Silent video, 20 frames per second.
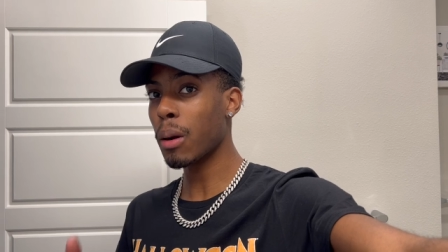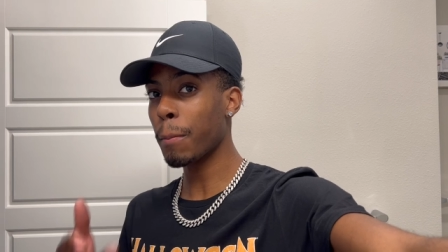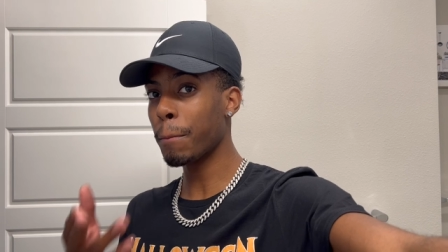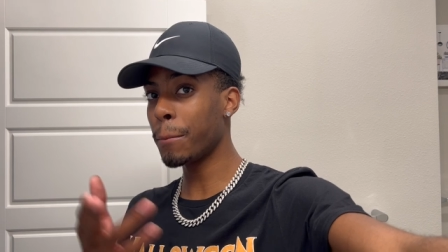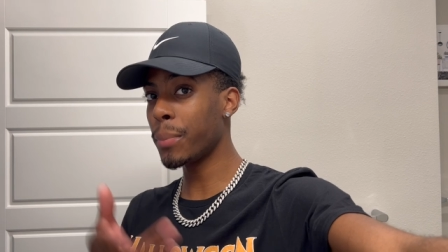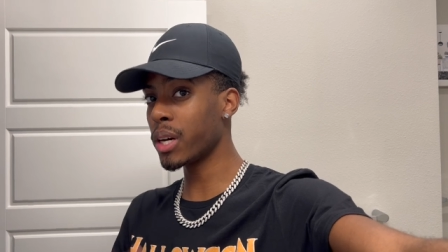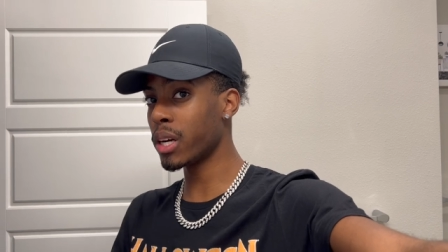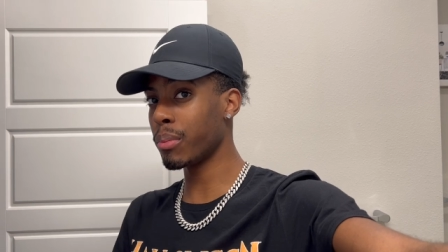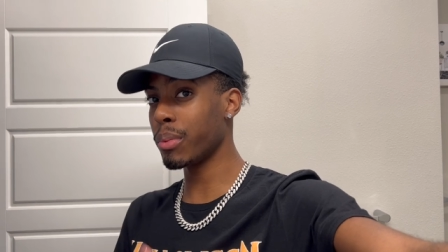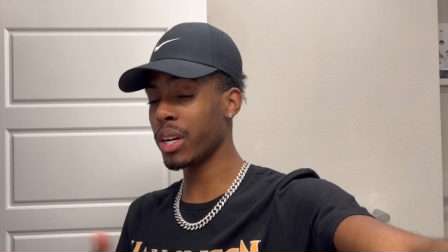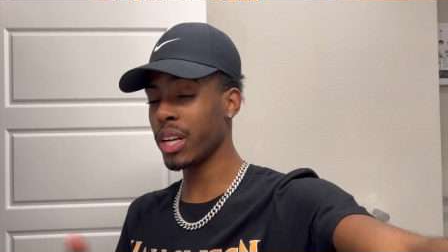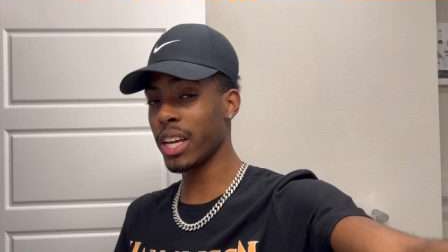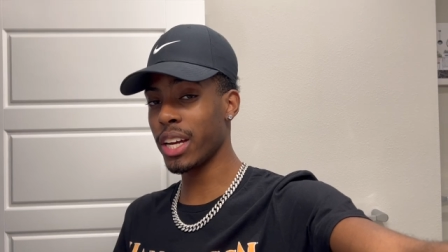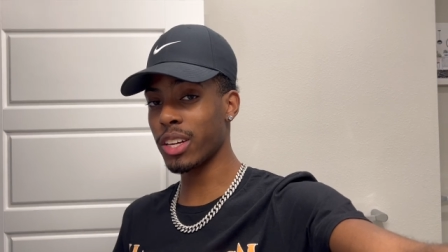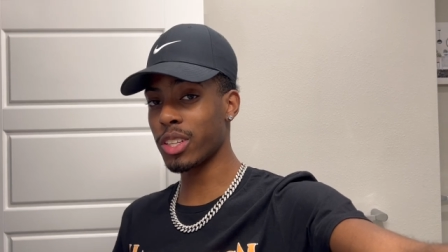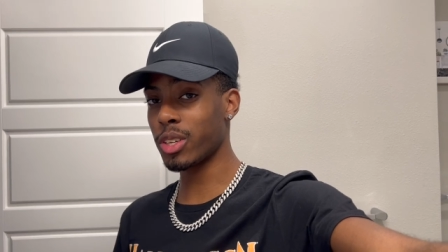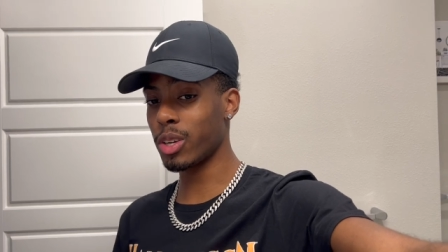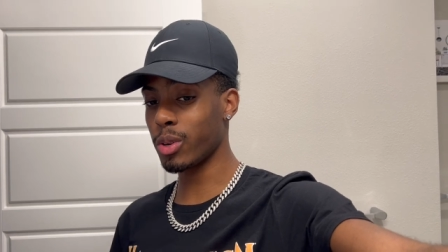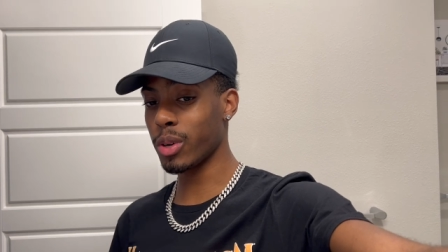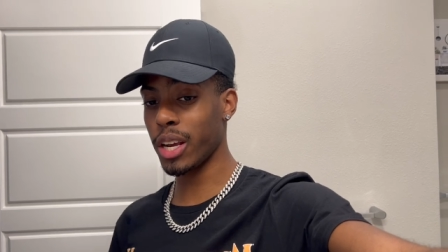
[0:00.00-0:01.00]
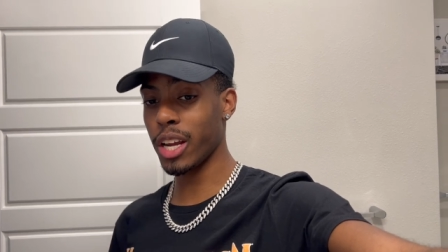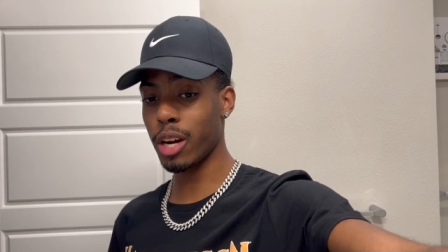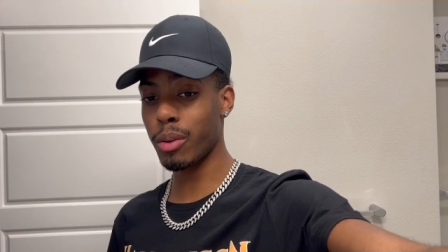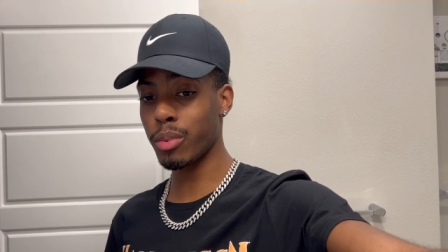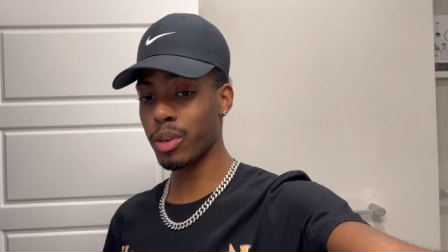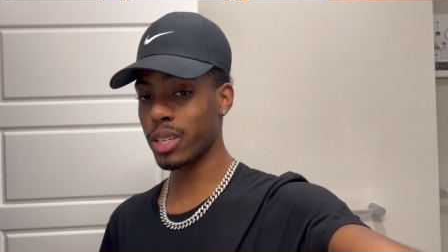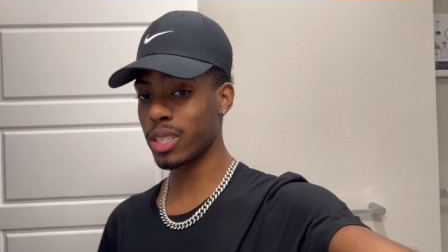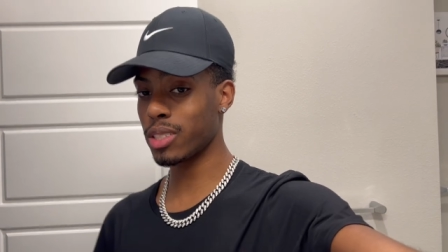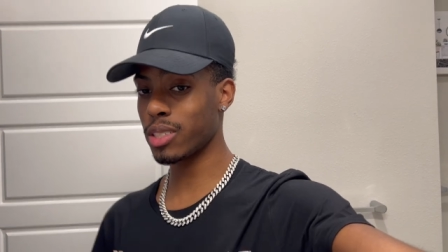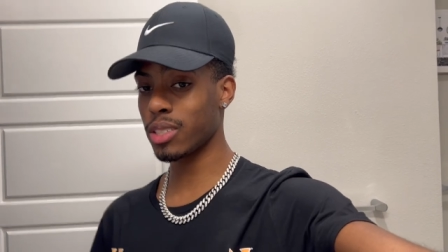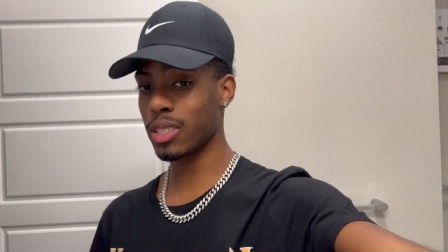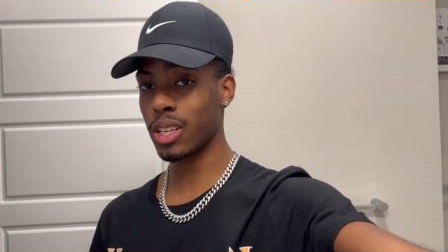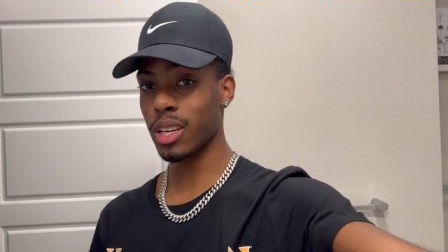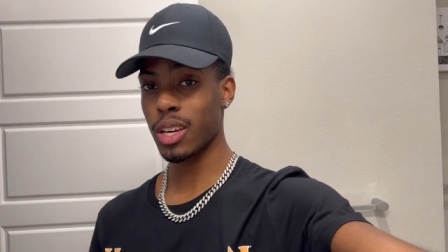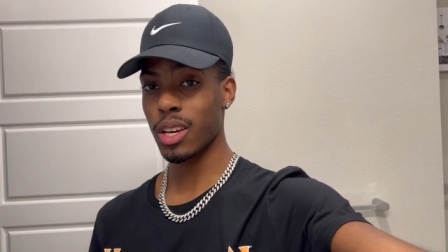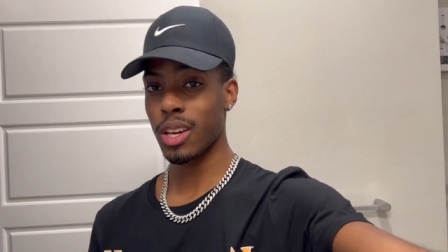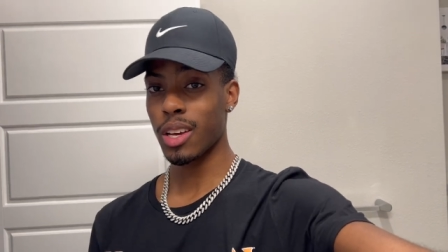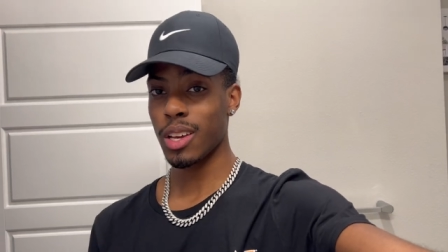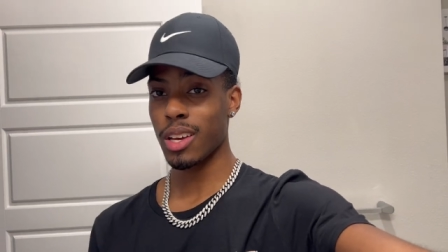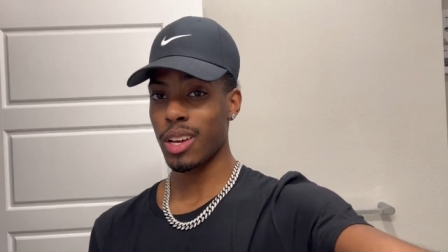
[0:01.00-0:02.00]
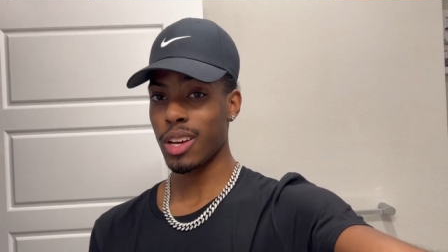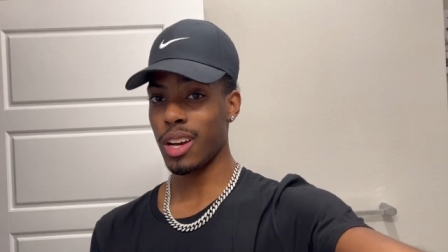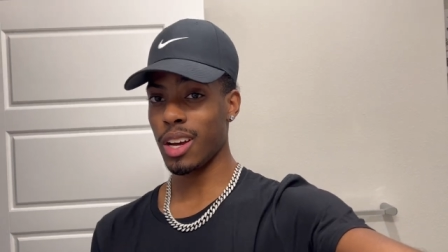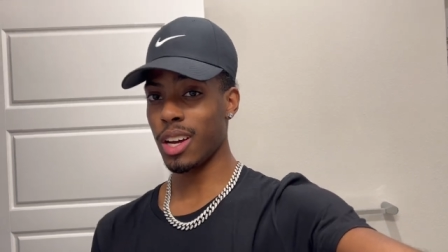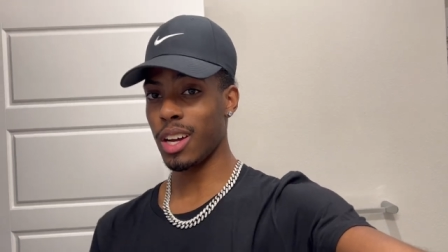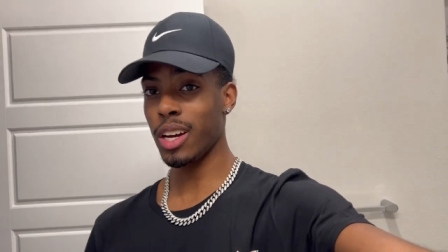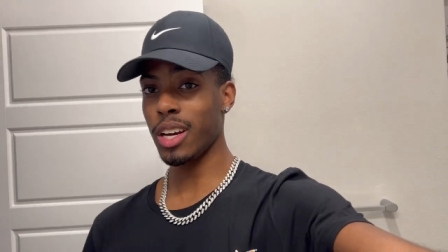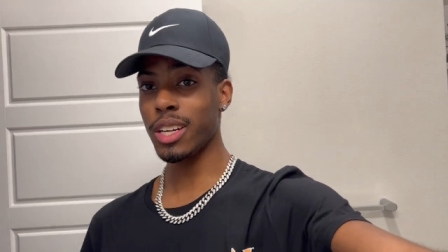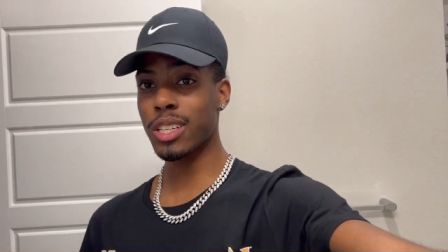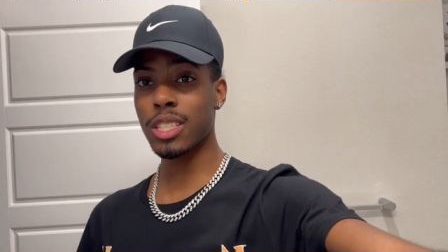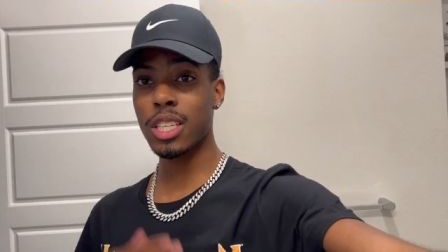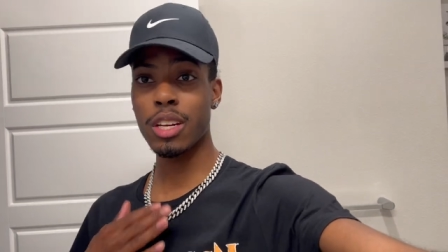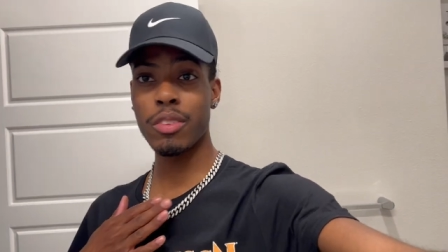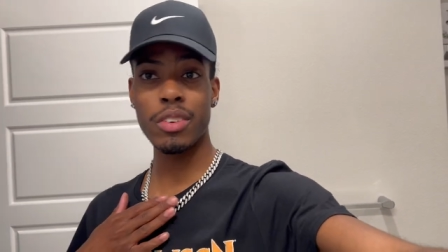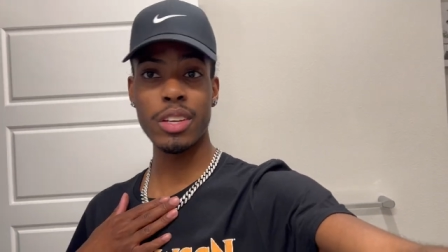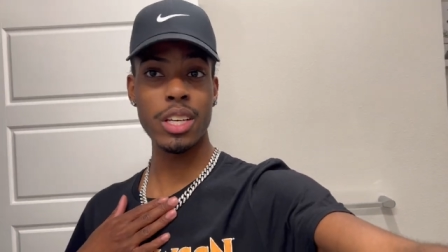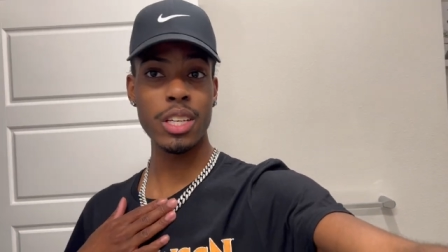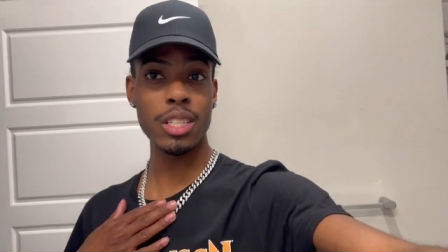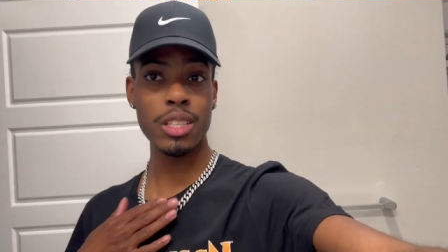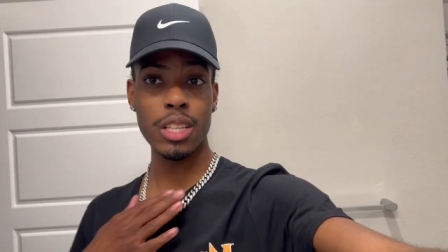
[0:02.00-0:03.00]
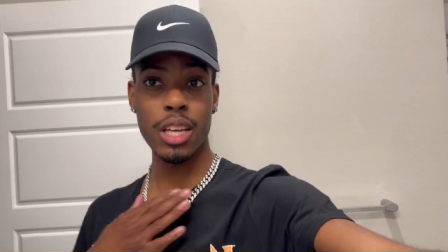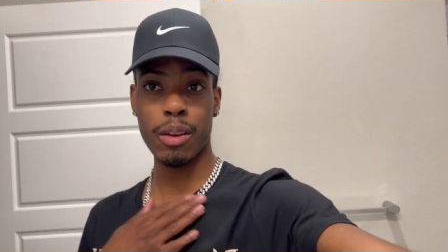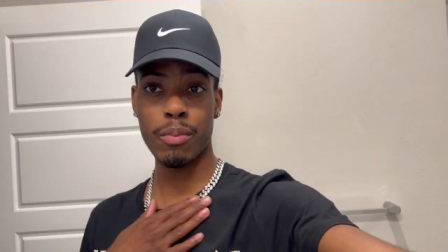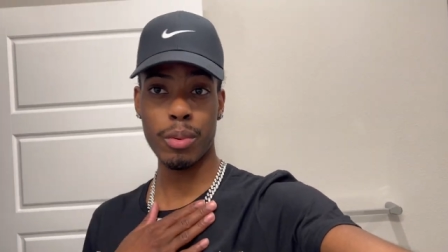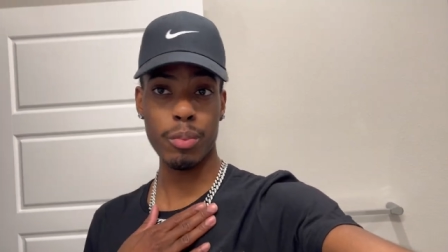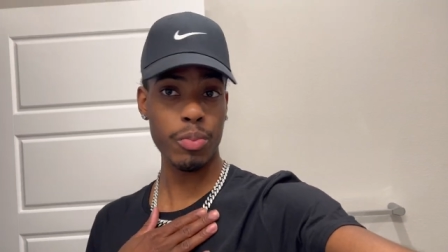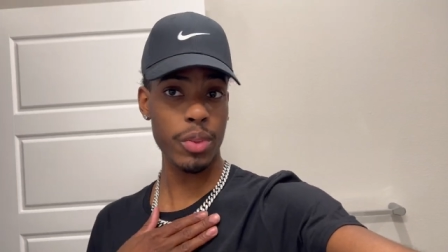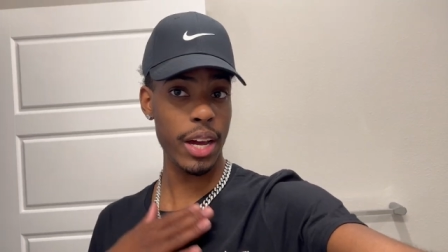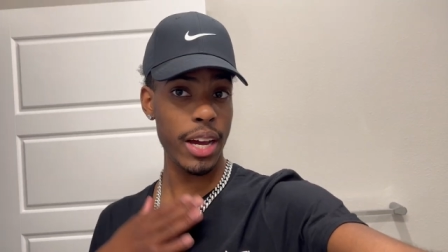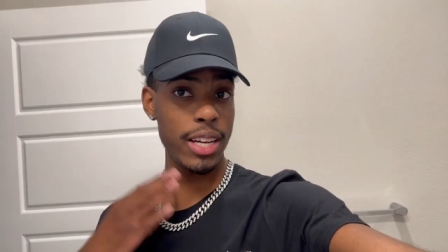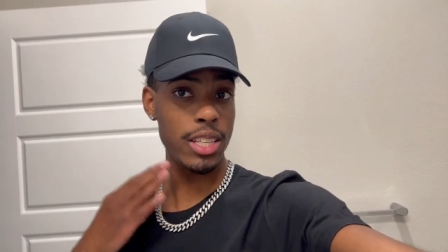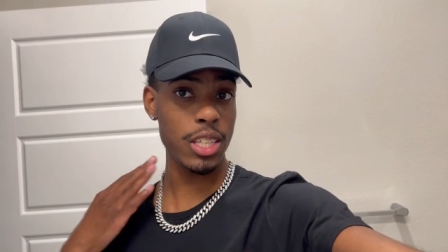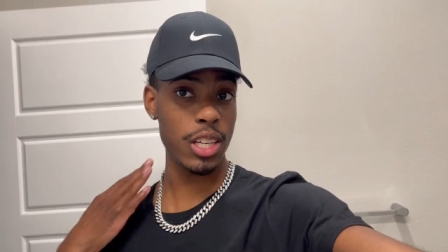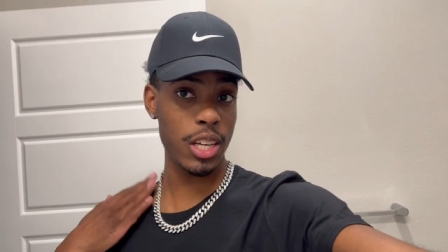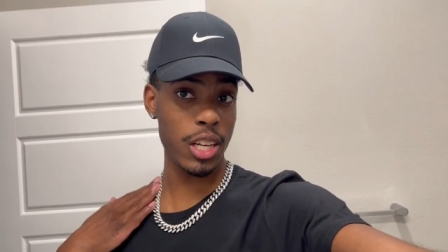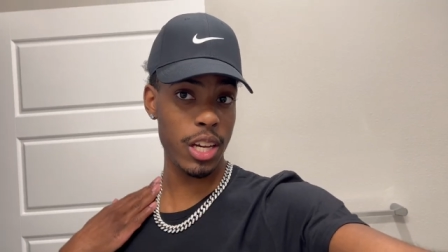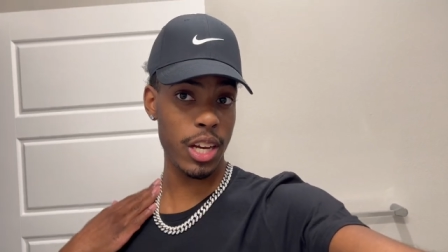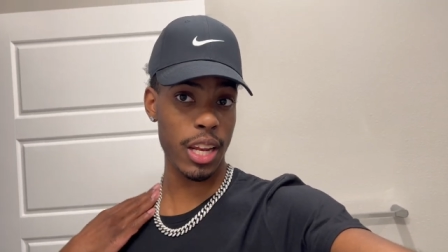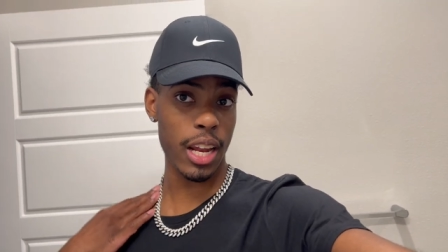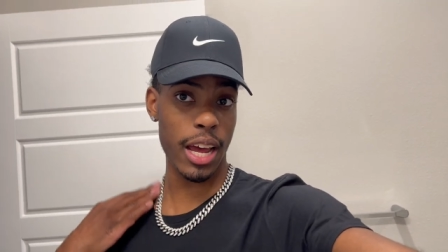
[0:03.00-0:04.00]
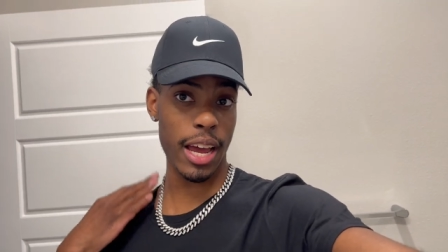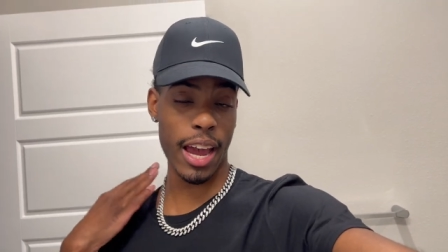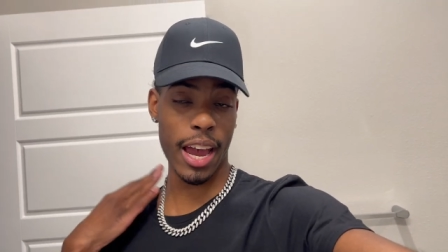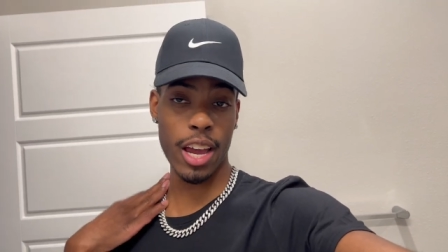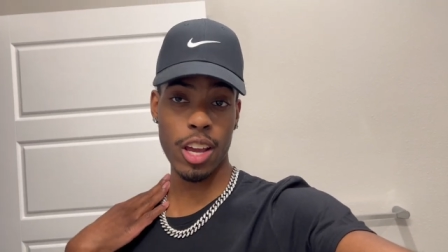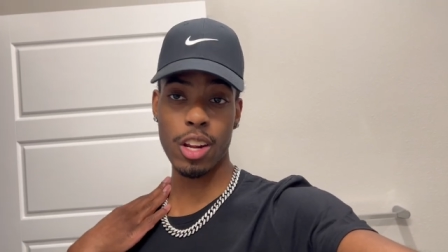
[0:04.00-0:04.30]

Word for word: putting them together on camera because honestly if these if them things get here like eight